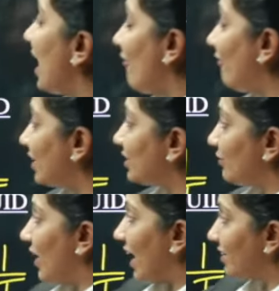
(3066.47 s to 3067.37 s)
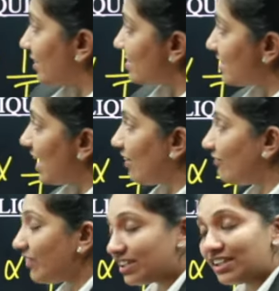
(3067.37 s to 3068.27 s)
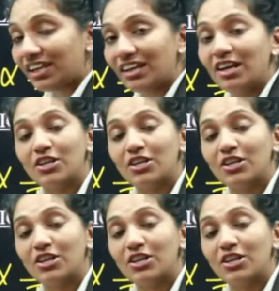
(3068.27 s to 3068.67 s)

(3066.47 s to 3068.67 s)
effect factors that affect the